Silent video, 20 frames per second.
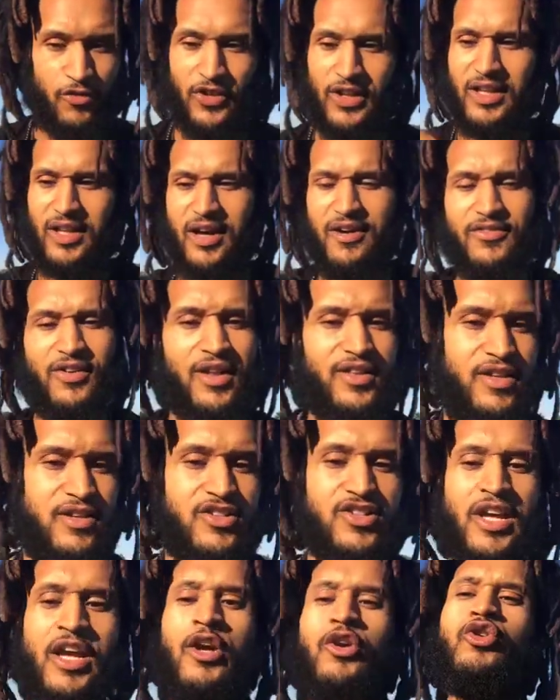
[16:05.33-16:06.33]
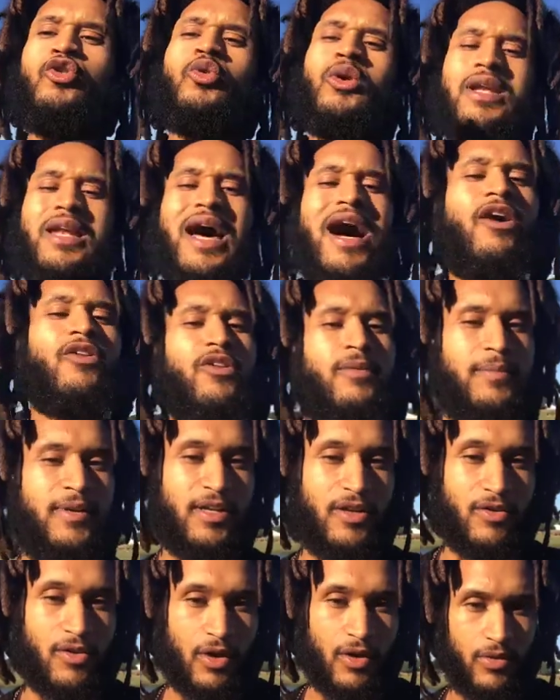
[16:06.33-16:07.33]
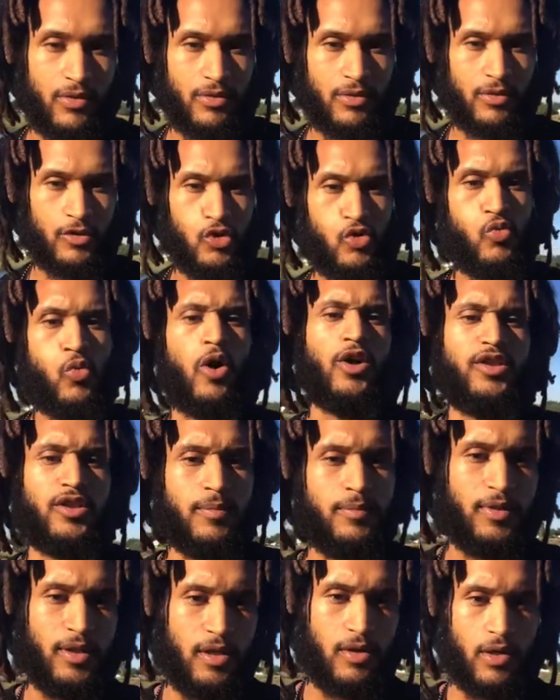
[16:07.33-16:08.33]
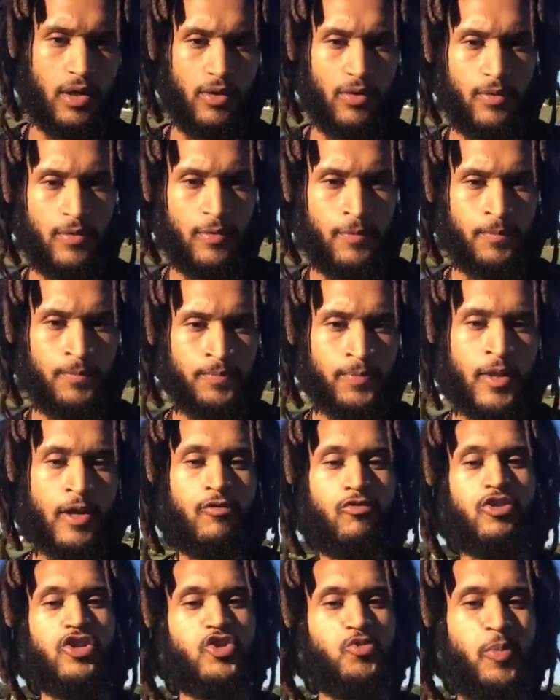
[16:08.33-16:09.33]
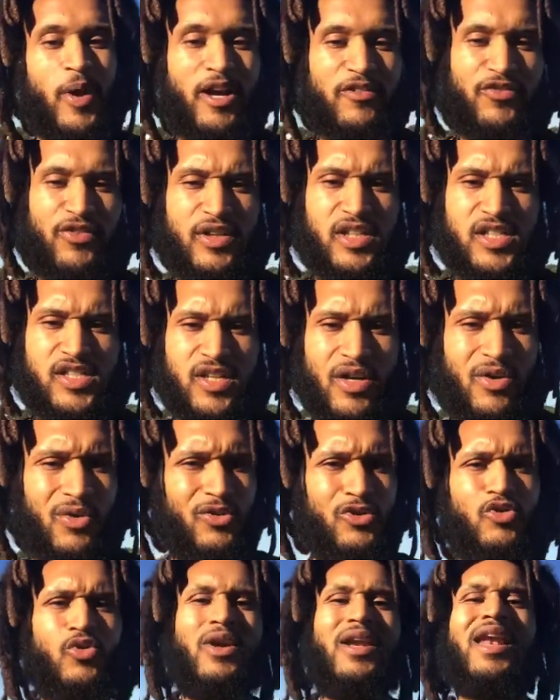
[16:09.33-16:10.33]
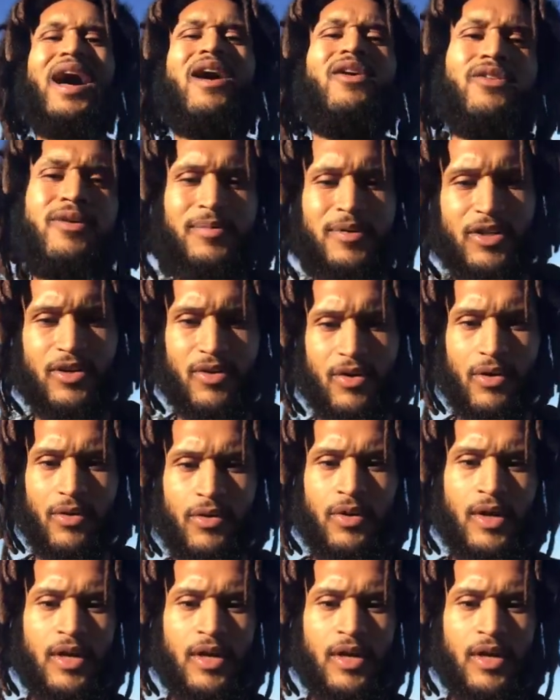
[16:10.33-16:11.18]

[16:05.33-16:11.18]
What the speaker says: and love others, you allow them to grow. You want them to grow. Respectfully so. You allow them to grow.